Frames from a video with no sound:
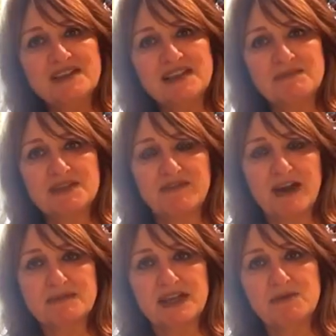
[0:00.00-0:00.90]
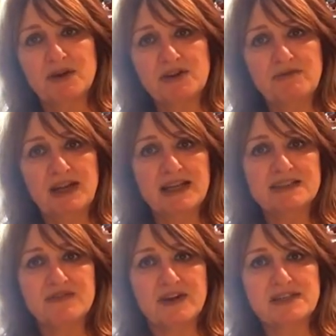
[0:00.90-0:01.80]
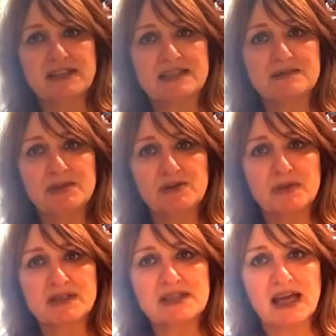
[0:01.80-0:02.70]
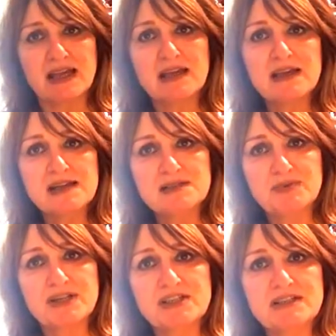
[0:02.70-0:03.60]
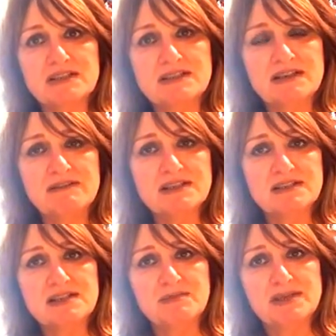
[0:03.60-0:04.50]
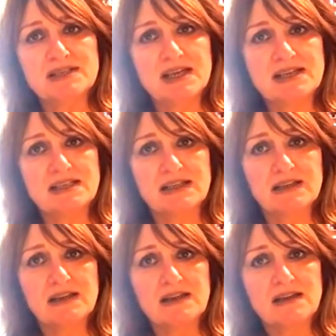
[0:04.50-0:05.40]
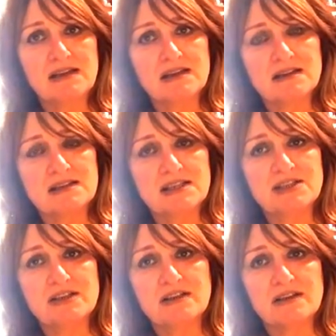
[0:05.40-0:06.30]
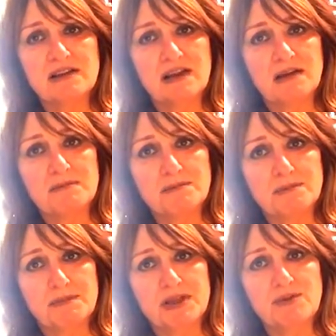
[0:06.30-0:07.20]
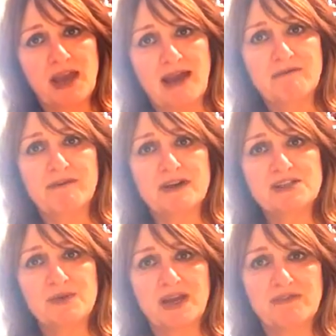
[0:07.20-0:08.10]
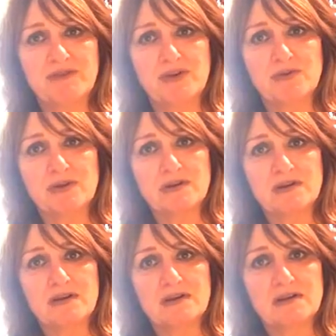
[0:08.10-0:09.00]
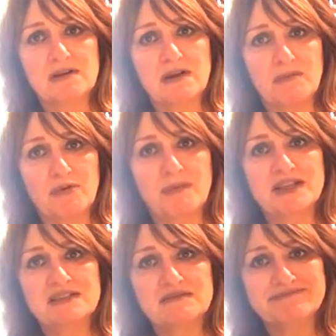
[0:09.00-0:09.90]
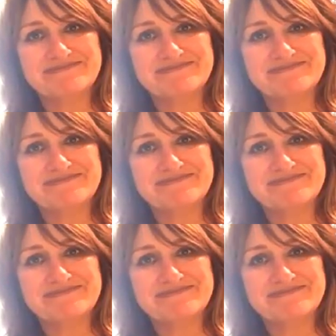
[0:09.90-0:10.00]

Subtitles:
these tips have helped anyone who really is finding this a Blue Monday. Depression is a serious and debilitating condition, but you can find a way through, I promise.